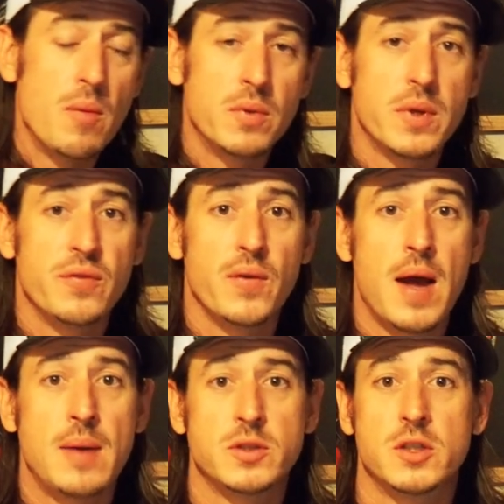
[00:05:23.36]
couple different
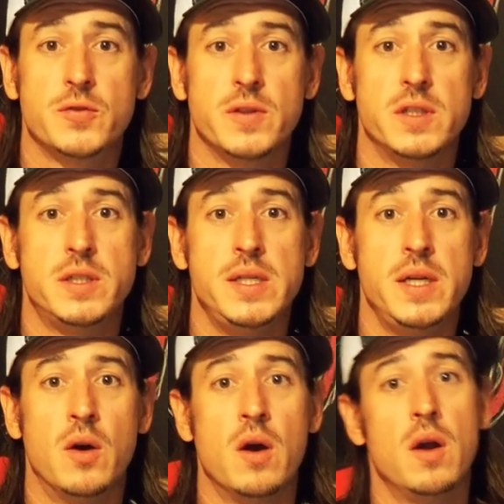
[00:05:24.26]
options for this
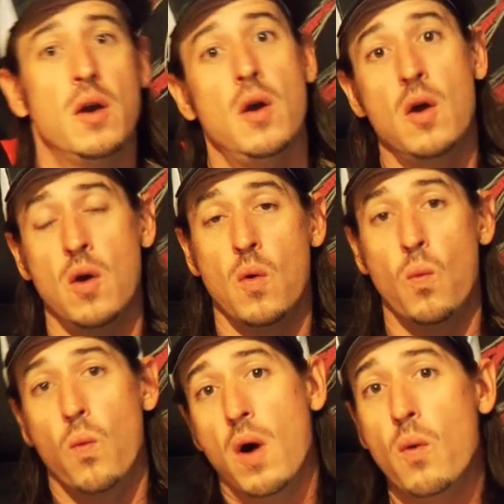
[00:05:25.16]
Seaguar,
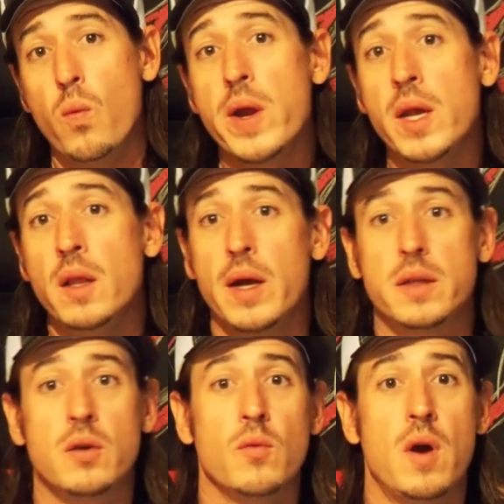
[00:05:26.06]
what we
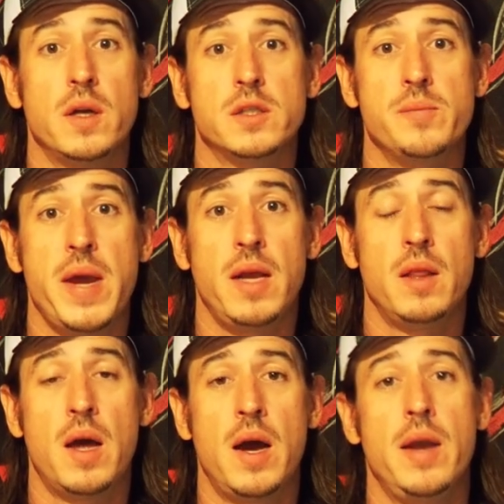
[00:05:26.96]
like to run as a main
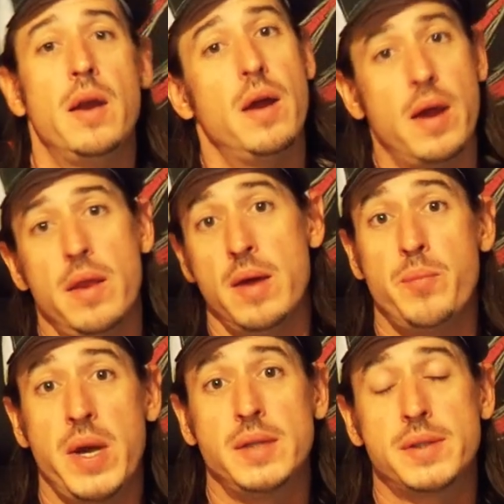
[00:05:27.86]
line, and then
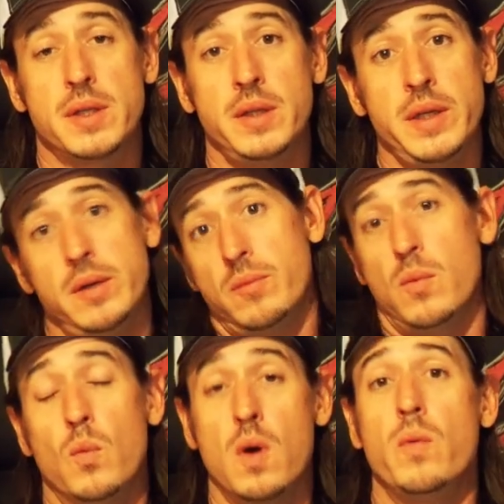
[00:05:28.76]
basically
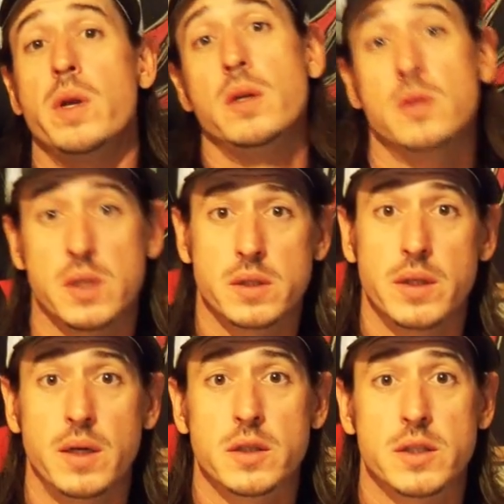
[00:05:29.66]
what we use as
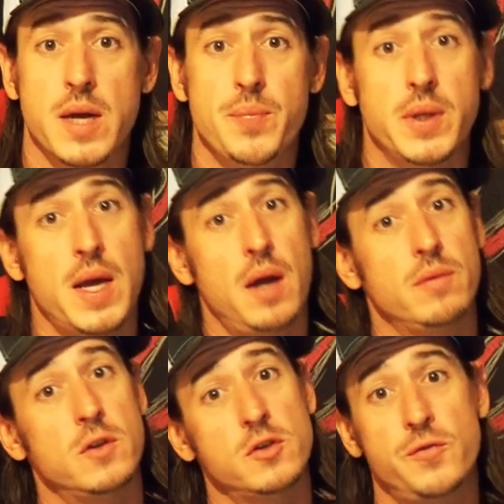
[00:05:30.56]
leader stepping down
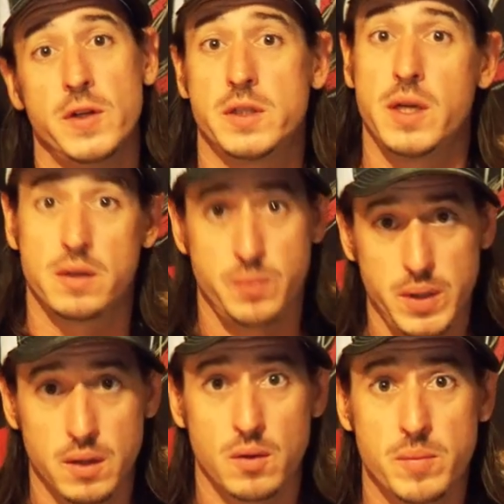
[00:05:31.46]
if those fish get to be
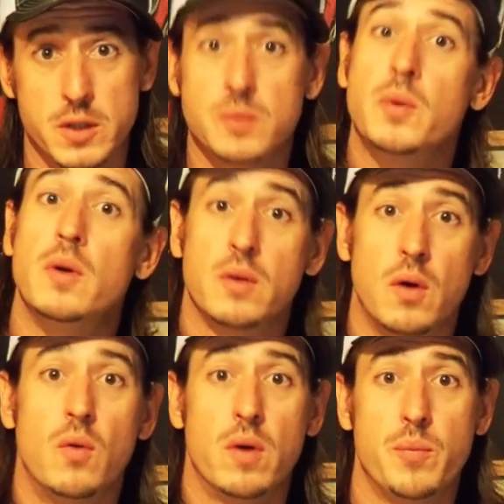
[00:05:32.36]
a little miserable and
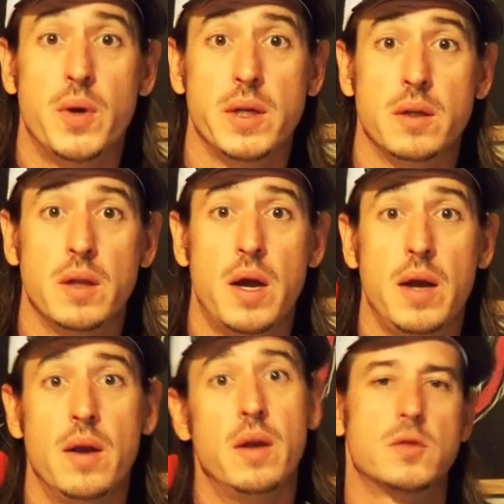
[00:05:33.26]
don't want to bite the
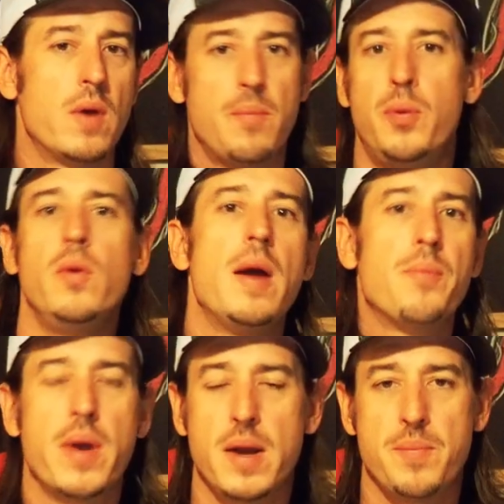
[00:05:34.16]
line. So when I pull that
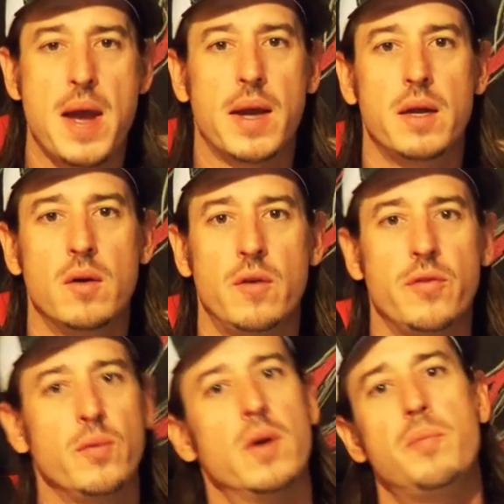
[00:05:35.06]
braided backing
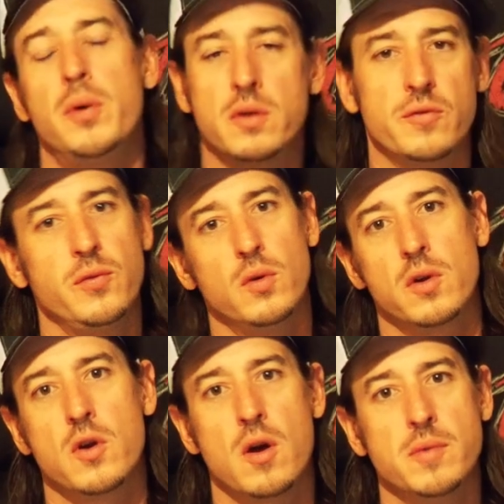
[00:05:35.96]
off the reel and put the
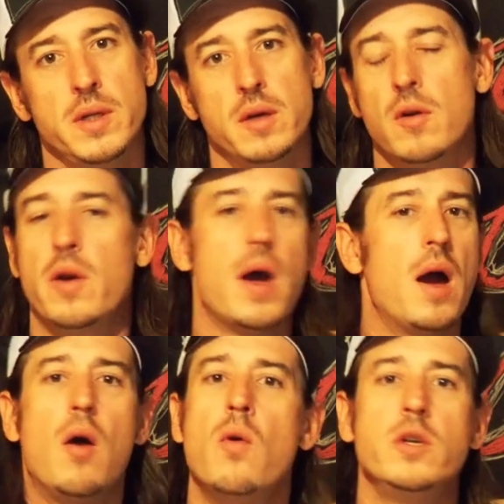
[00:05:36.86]
fluorocarbon leader on,
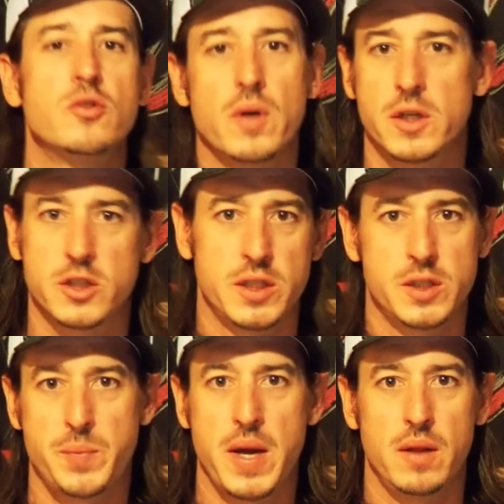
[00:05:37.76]
I always run a
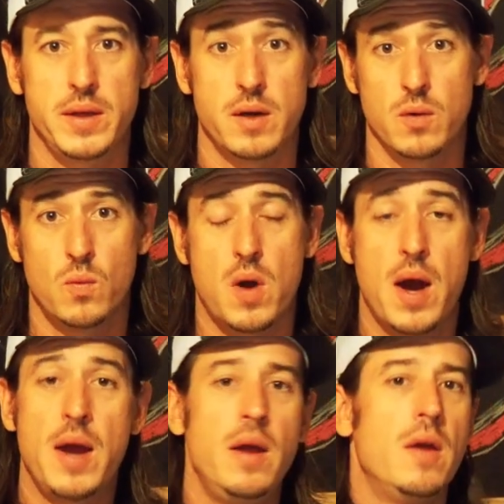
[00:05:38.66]
6-pound leader.
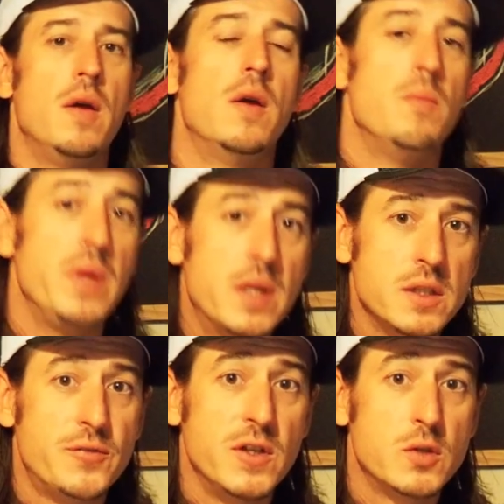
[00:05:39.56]
Why?
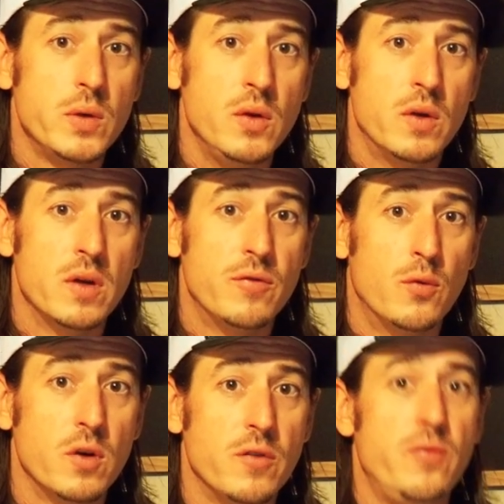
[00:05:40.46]
Because fish what you can
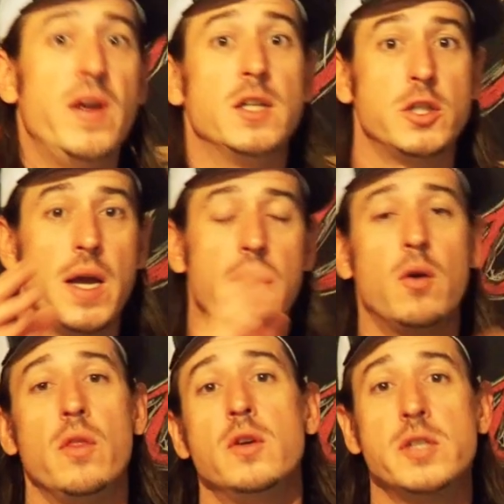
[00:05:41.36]
afford to fish. And
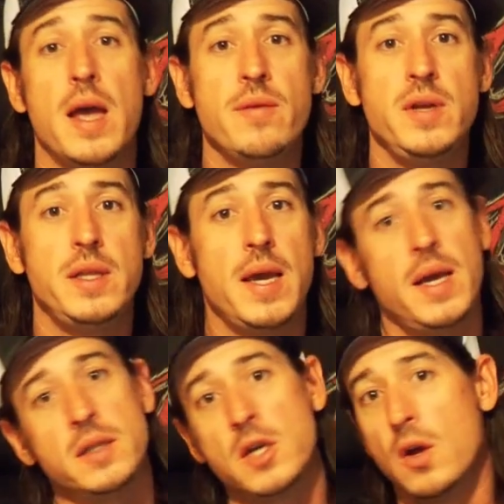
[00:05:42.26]
on those heavy
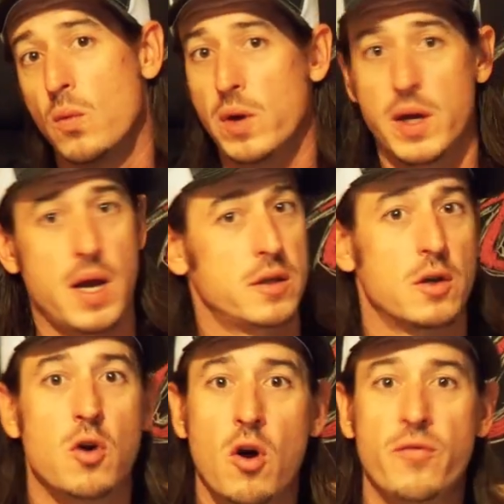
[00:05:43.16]
days where you got the
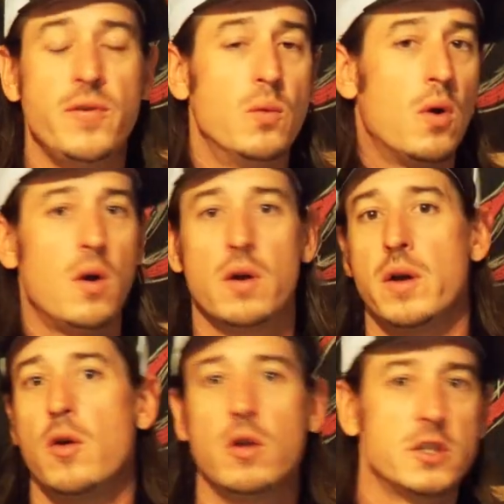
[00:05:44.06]
coffee water
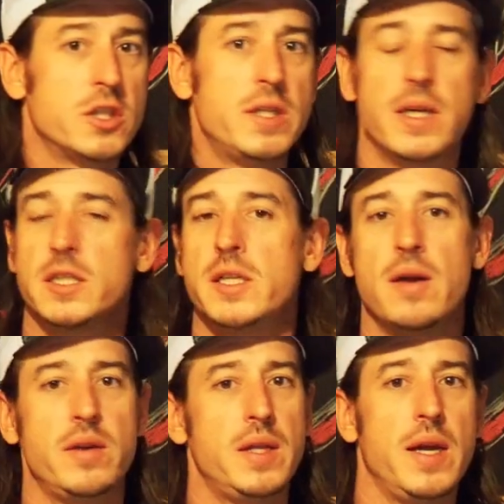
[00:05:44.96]
and all the sticks and
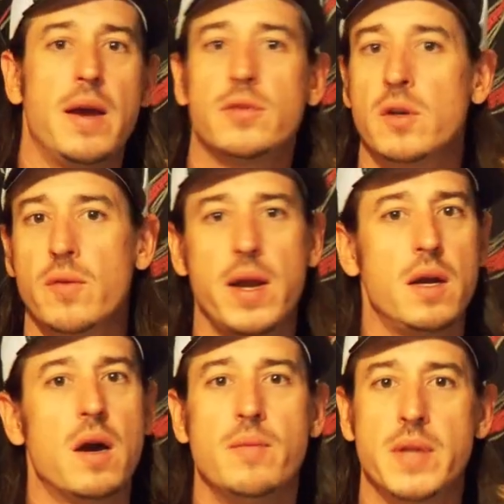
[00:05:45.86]
everything after the
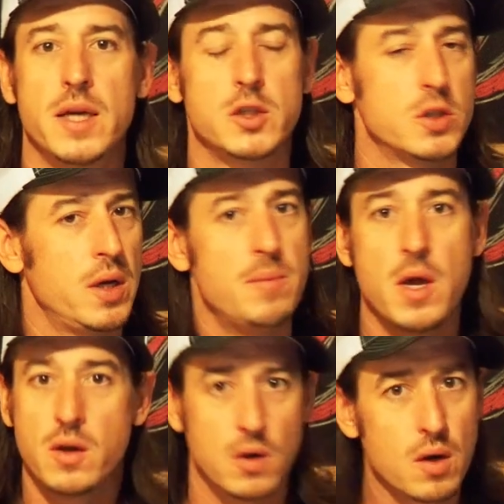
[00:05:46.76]
rain coming
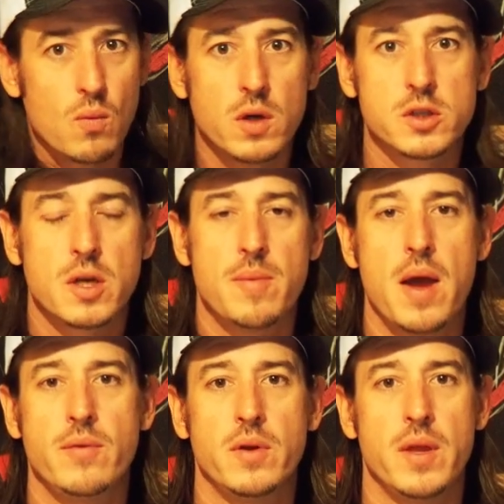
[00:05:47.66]
downstream, you're gonna want something
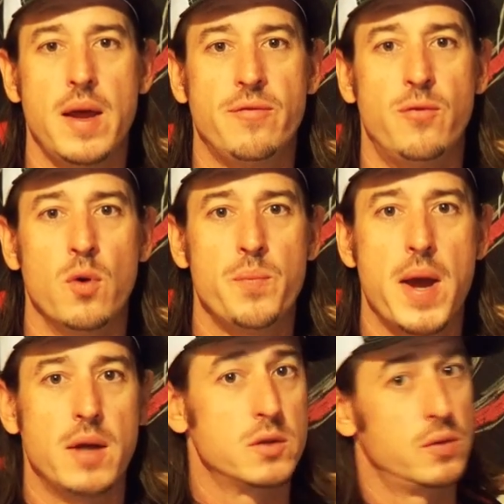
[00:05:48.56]
heavier than that
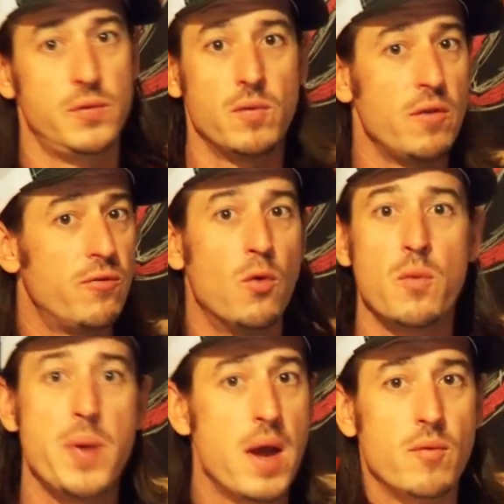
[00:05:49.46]
4-pound. So if you run
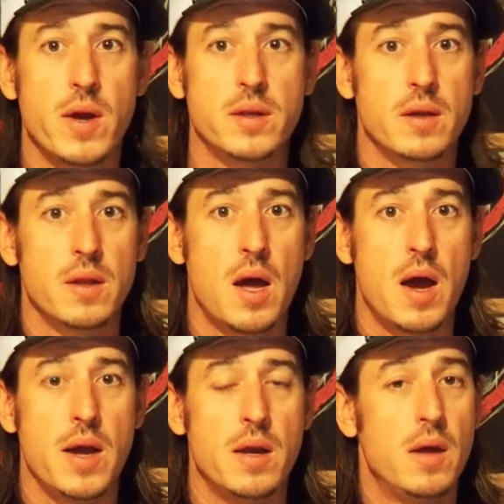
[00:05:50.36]
4-pound right to the
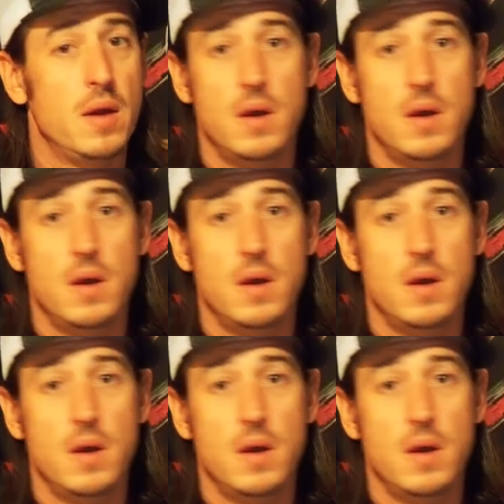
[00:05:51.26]
line,